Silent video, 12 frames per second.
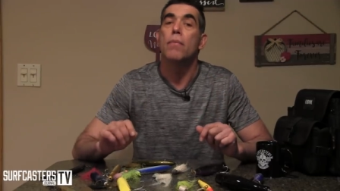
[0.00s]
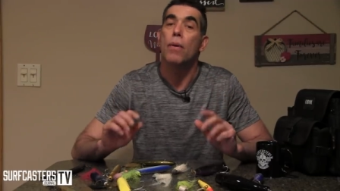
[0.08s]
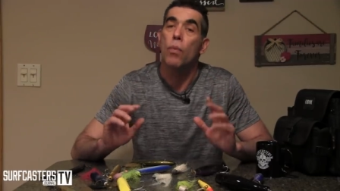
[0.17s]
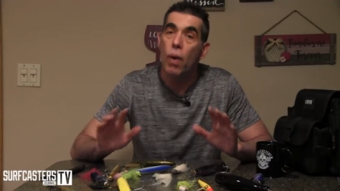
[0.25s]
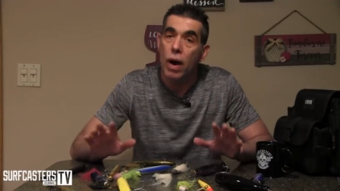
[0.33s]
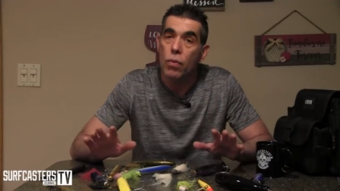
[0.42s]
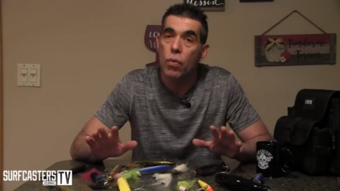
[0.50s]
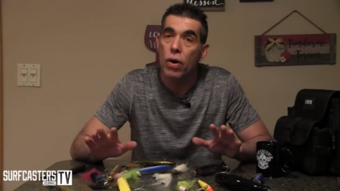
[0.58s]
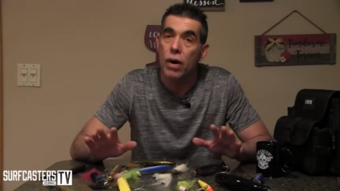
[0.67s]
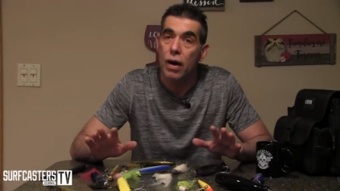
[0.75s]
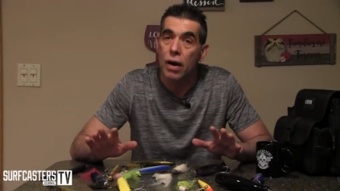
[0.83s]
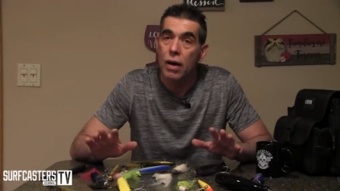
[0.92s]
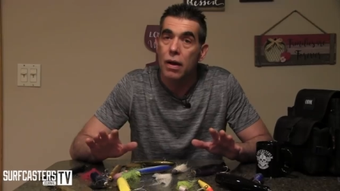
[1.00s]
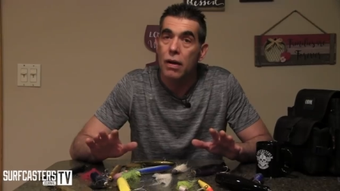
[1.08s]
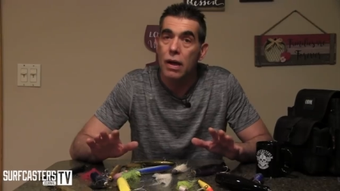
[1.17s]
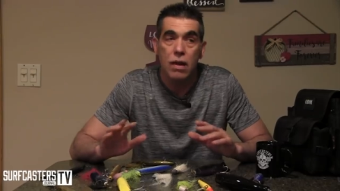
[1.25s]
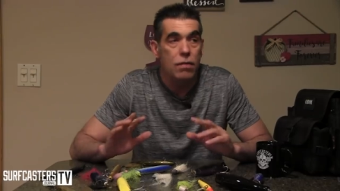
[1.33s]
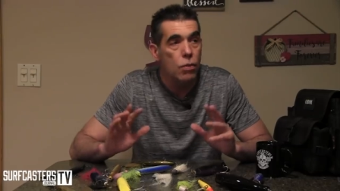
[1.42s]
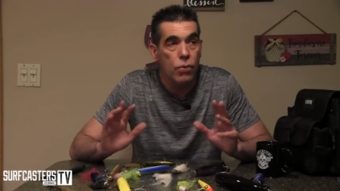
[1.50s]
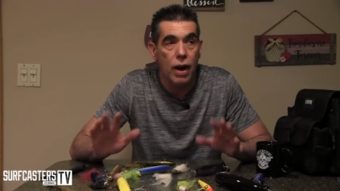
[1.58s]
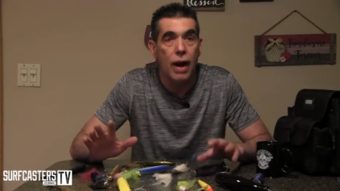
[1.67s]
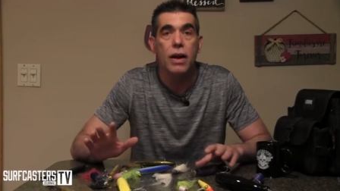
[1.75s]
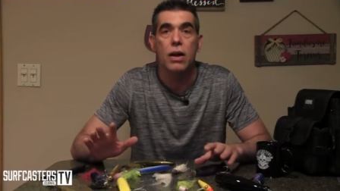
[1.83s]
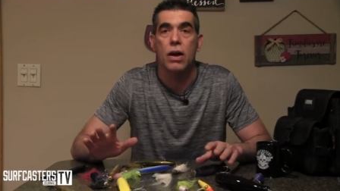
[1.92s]
But white water, even
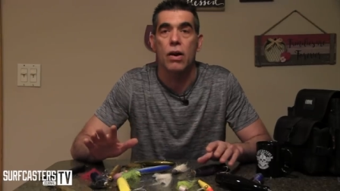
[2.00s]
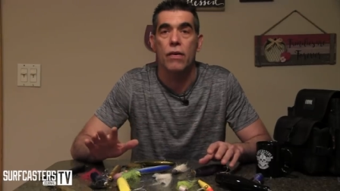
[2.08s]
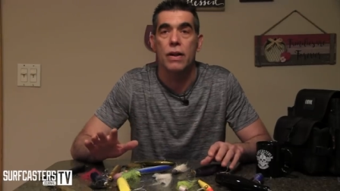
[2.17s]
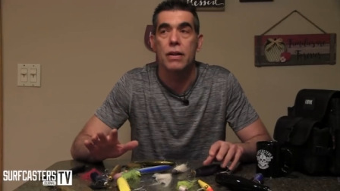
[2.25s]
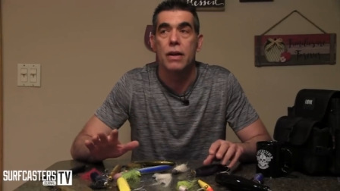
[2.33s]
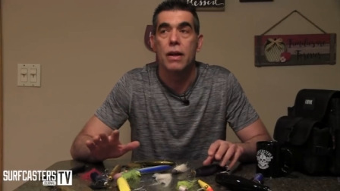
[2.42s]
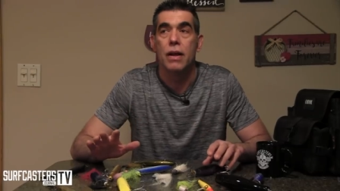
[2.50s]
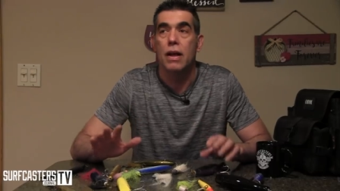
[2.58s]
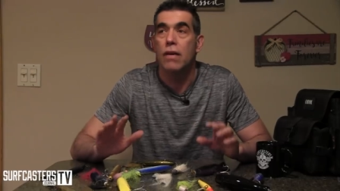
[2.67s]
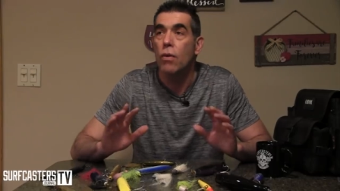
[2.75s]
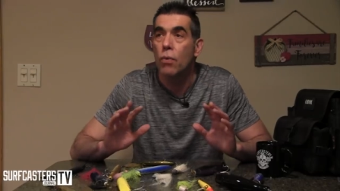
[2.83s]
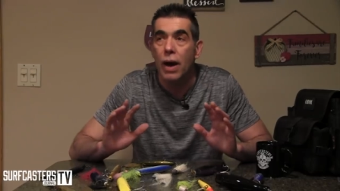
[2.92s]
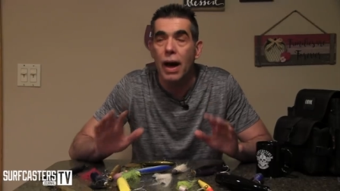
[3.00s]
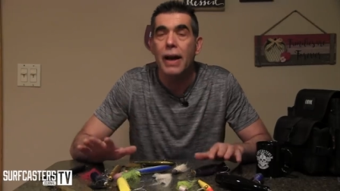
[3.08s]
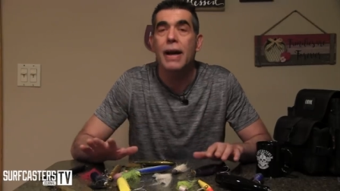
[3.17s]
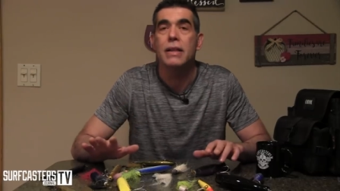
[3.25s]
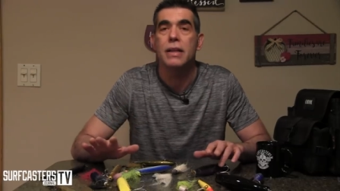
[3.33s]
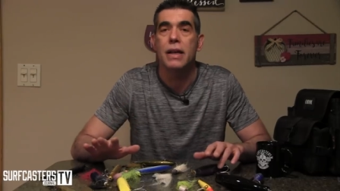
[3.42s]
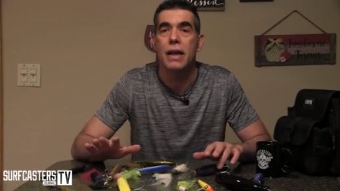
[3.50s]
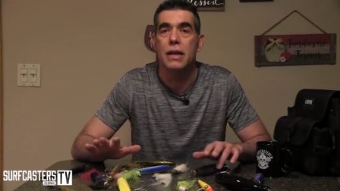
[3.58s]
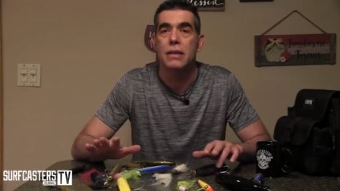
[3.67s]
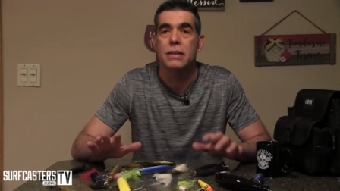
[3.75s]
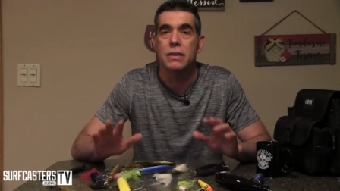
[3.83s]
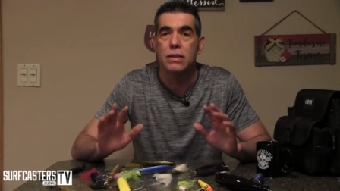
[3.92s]
without a current, even without anything
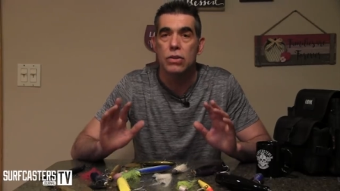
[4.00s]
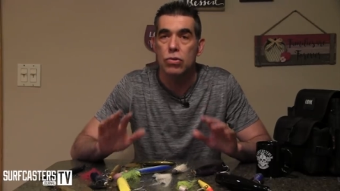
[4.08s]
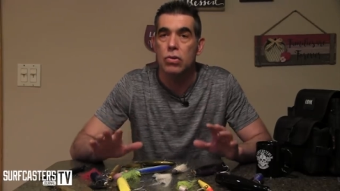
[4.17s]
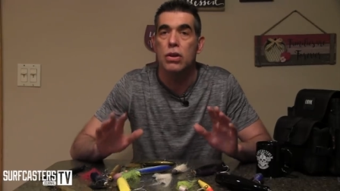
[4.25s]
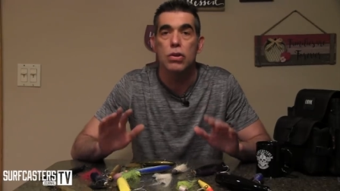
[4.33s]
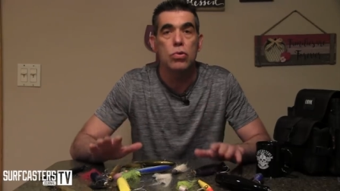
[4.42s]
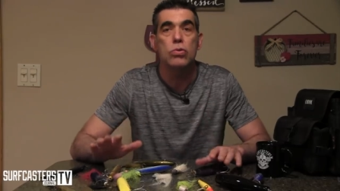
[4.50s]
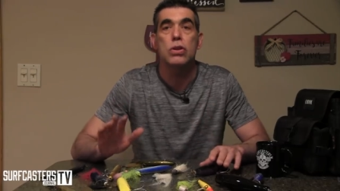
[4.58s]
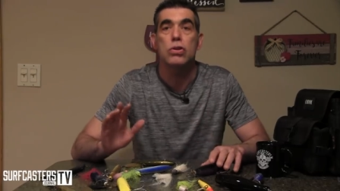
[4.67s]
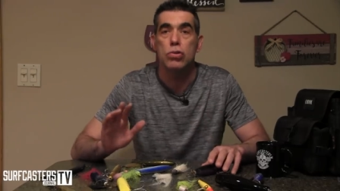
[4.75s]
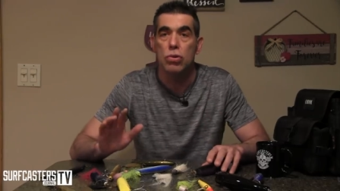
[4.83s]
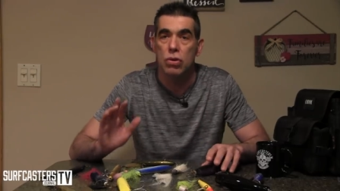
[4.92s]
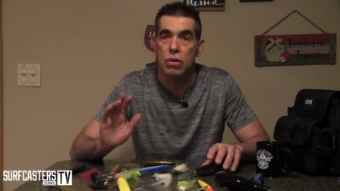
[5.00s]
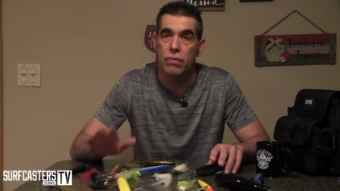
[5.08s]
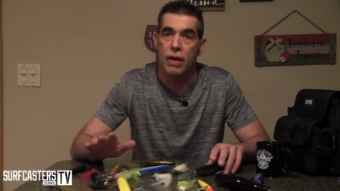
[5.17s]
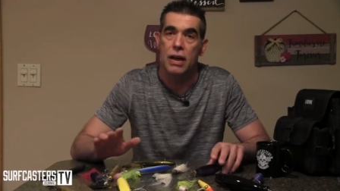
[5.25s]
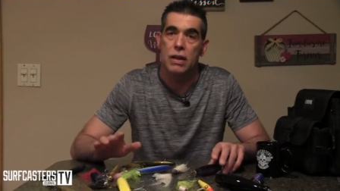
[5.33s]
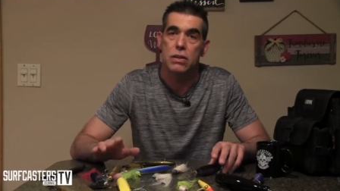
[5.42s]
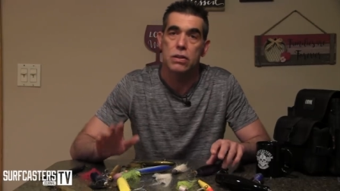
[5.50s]
else, you can use it to your advantage.